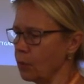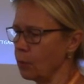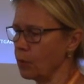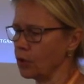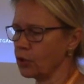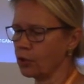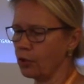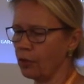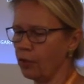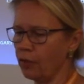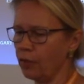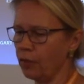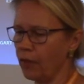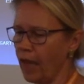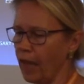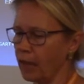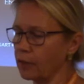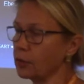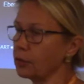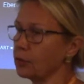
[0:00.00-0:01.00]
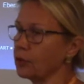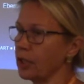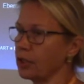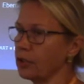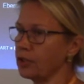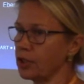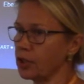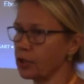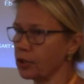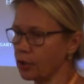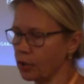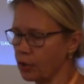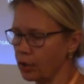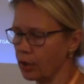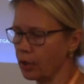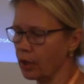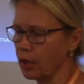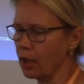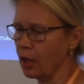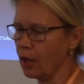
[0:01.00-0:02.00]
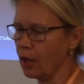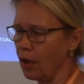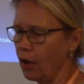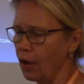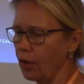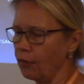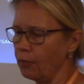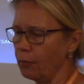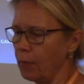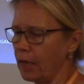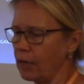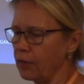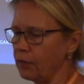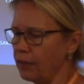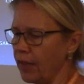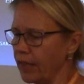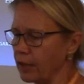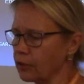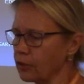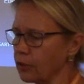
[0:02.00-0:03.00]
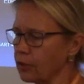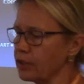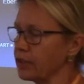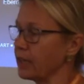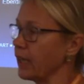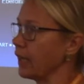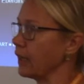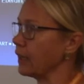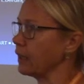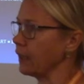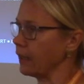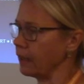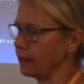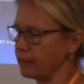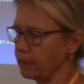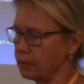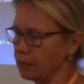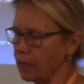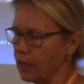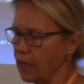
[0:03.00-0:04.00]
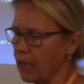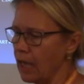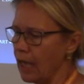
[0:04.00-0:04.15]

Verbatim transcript: which refer to the addition of manufacturing techniques,